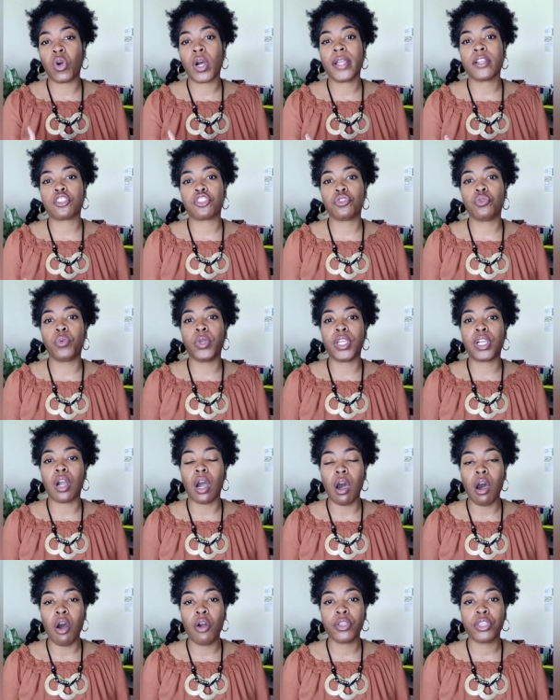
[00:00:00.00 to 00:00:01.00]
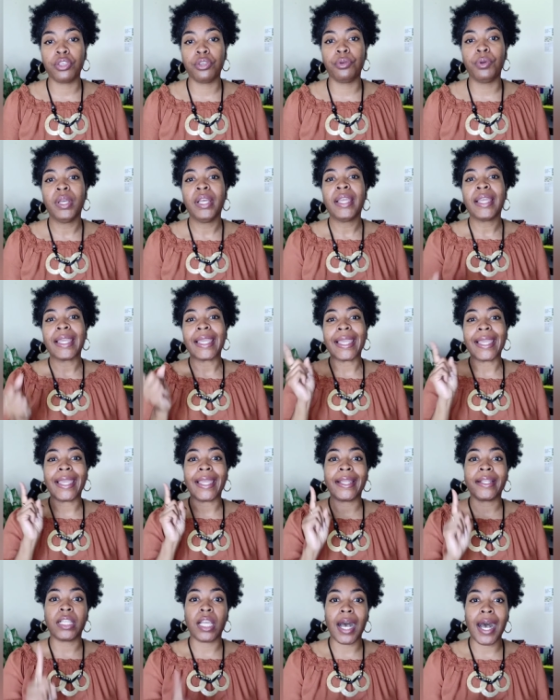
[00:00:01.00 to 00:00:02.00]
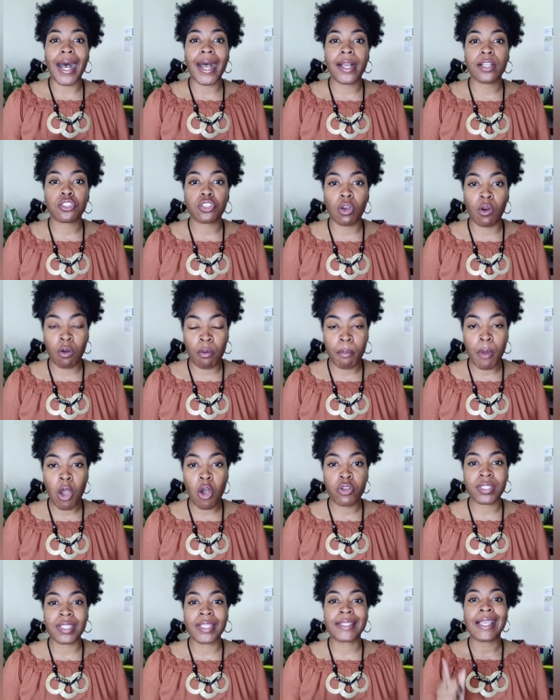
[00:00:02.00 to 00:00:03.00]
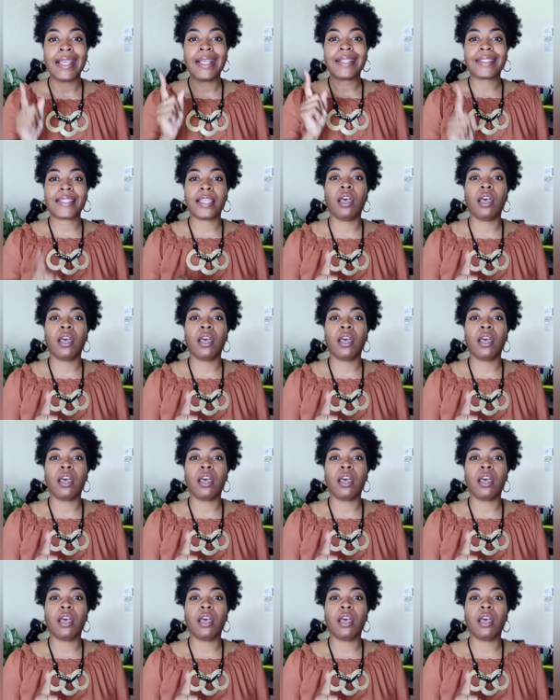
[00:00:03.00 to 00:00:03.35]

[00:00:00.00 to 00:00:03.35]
What do we call you? And God told Moses,